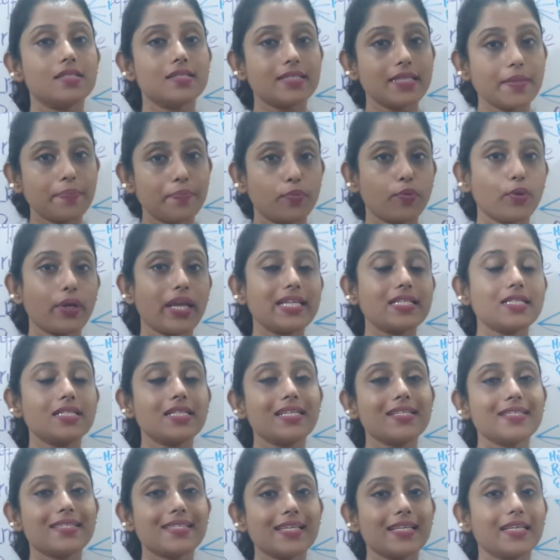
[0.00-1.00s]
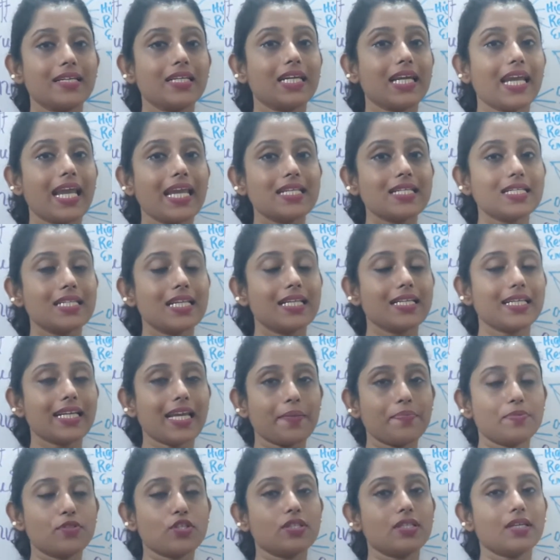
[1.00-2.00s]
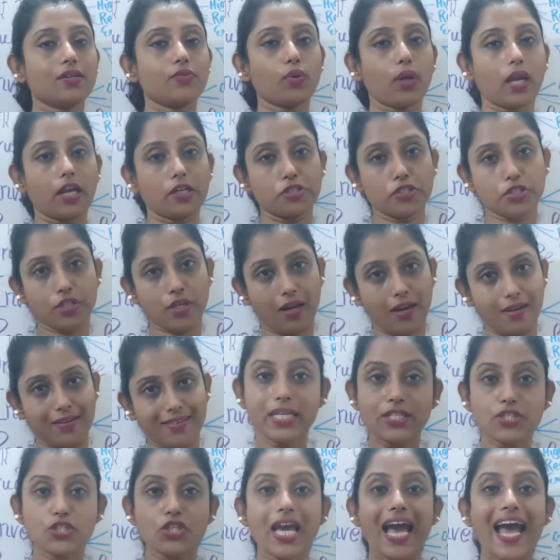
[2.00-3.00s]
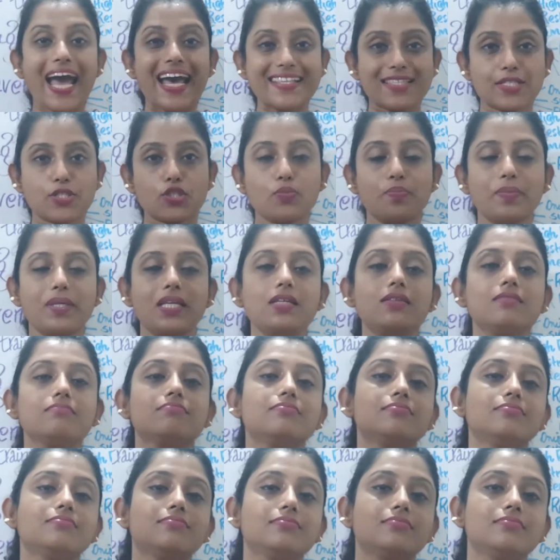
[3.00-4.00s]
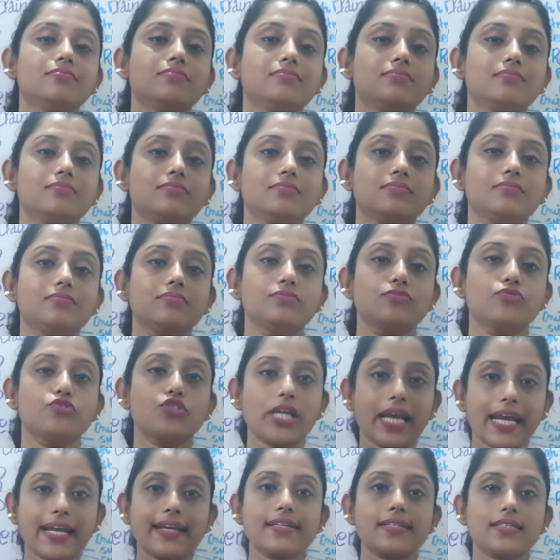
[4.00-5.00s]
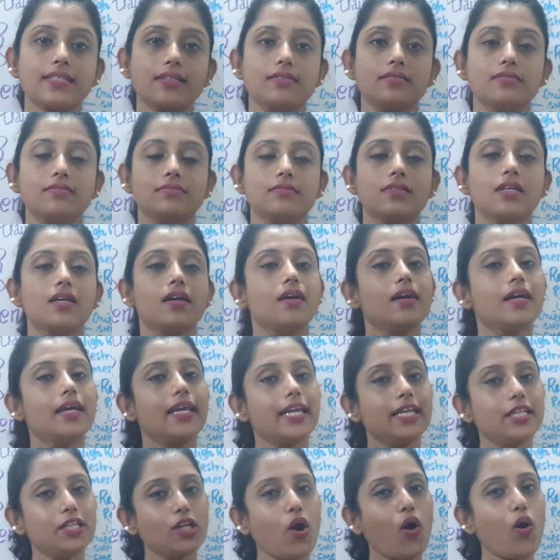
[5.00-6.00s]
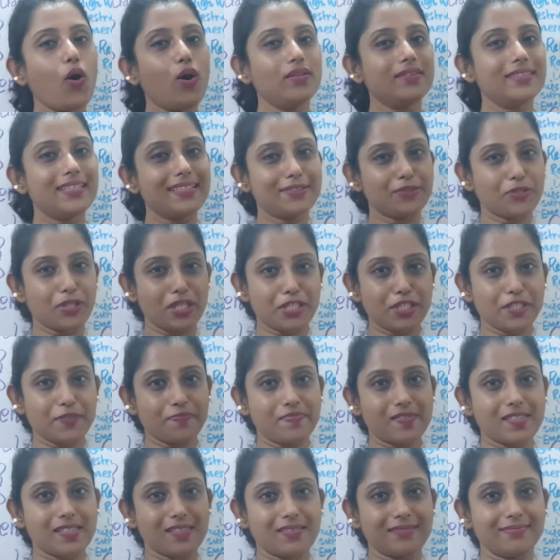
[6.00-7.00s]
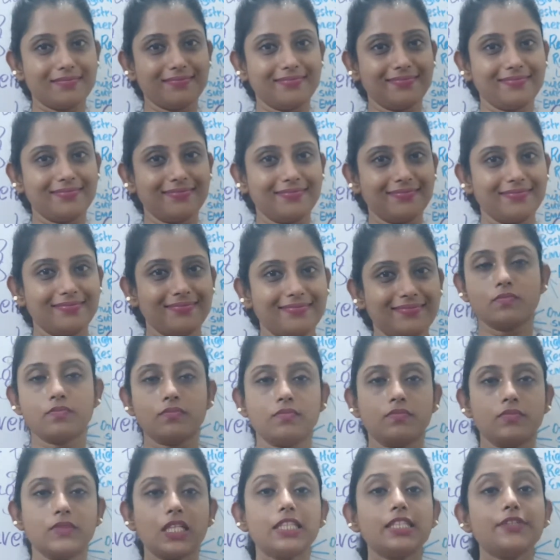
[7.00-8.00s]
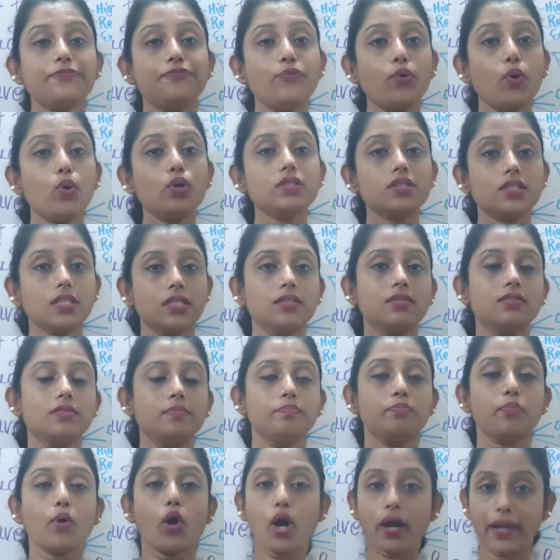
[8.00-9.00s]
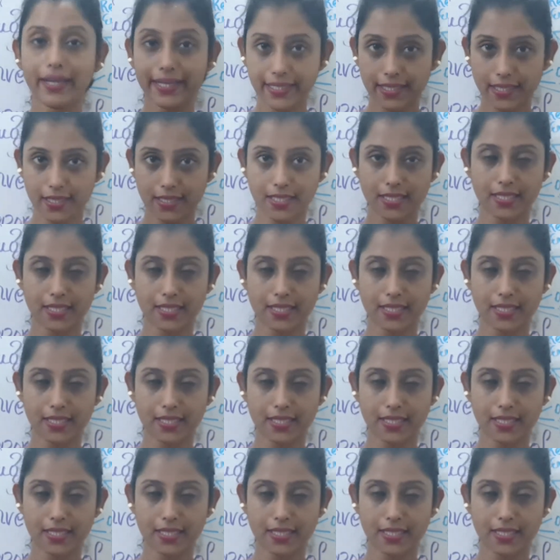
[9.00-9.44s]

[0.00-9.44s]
separated and segregated and kept in the crush cart. Each has to be checked in all the 3 shifts. The fourth point